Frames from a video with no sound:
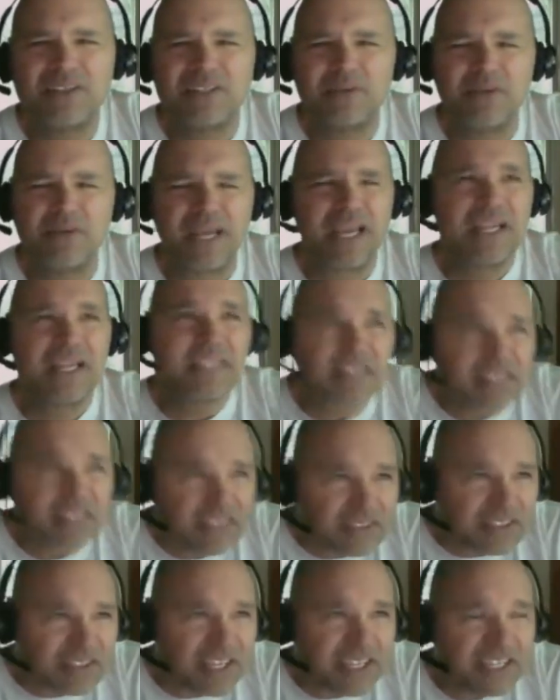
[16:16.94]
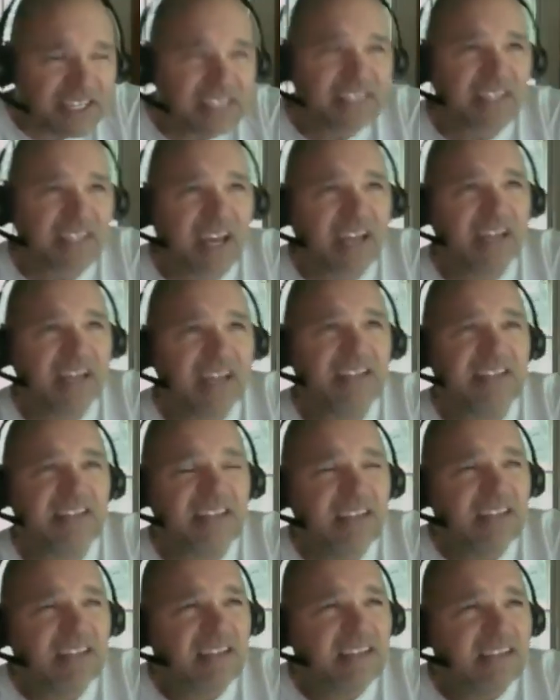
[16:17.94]
and there were ants and little tiny signs
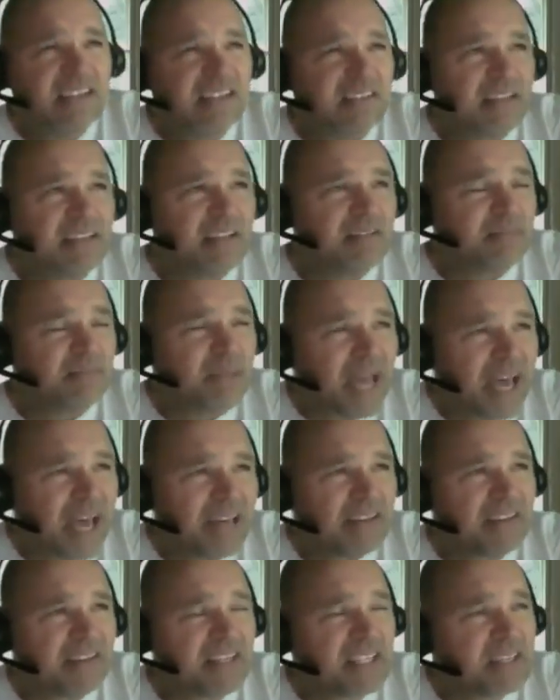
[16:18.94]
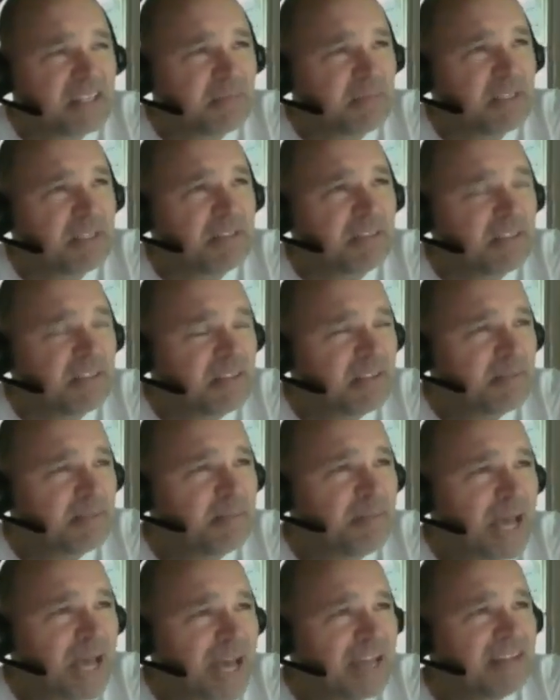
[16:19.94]
eh, mad in this and eh,
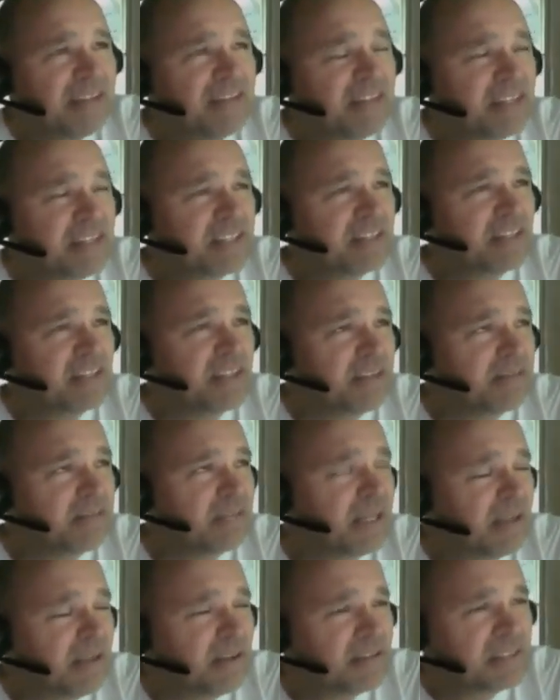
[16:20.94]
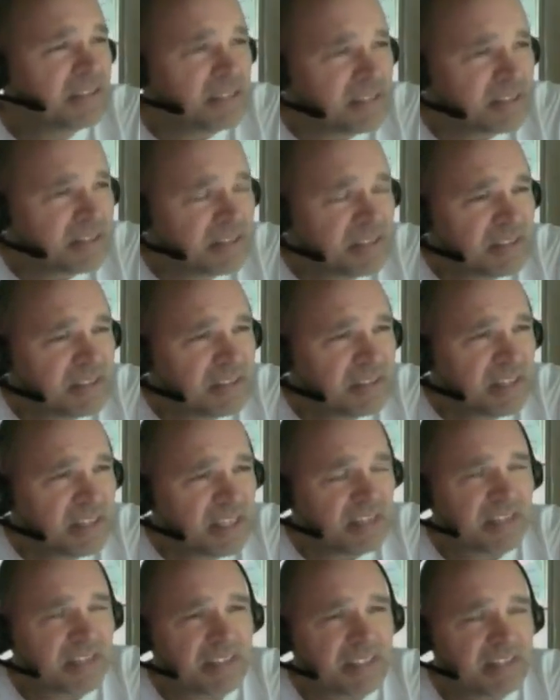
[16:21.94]
mad in this uh, house is, is
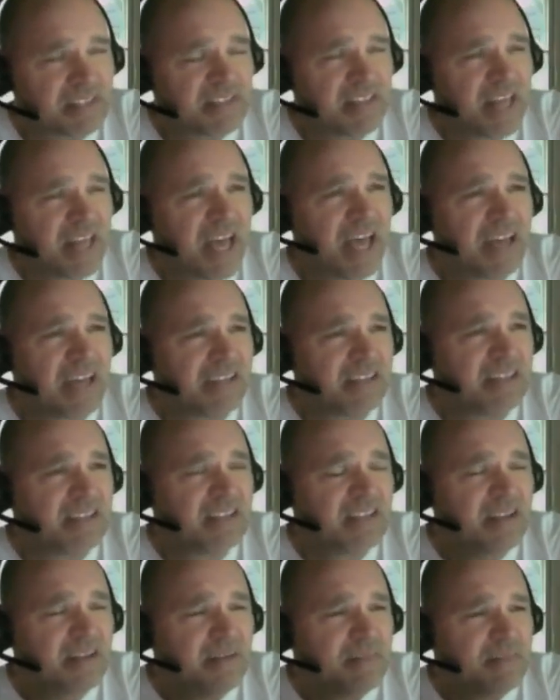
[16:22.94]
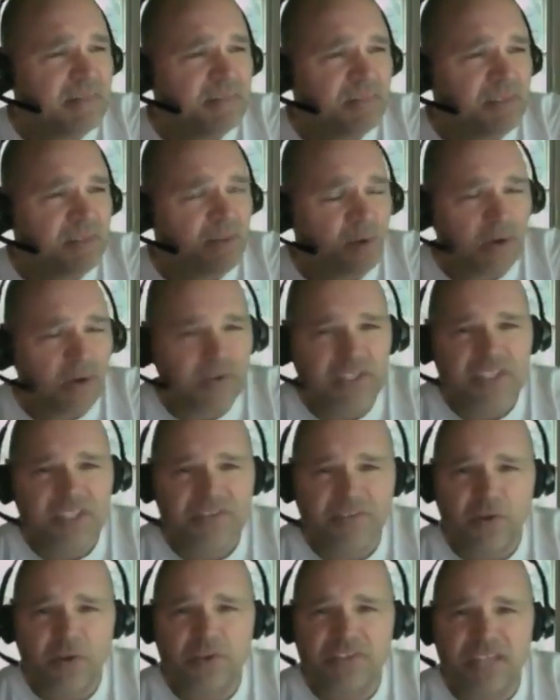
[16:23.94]
this he's that he's all these
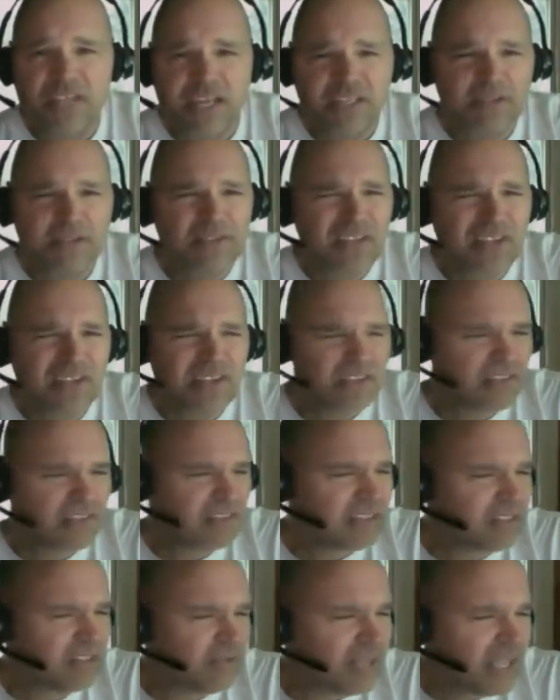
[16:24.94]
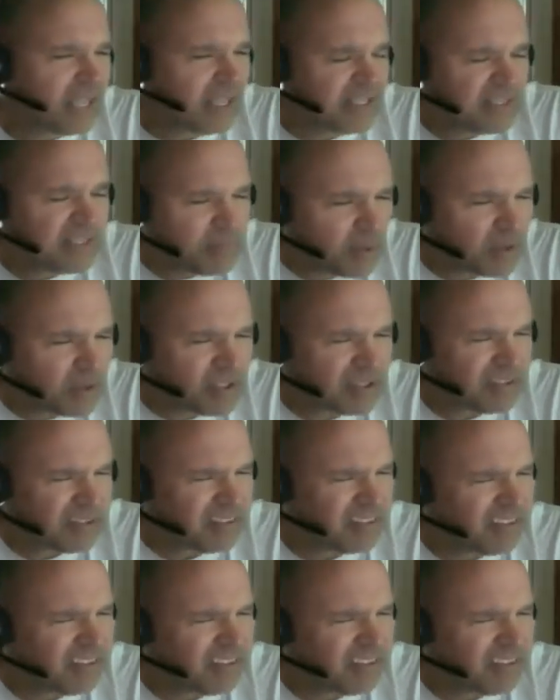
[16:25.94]
false accusations little ants marching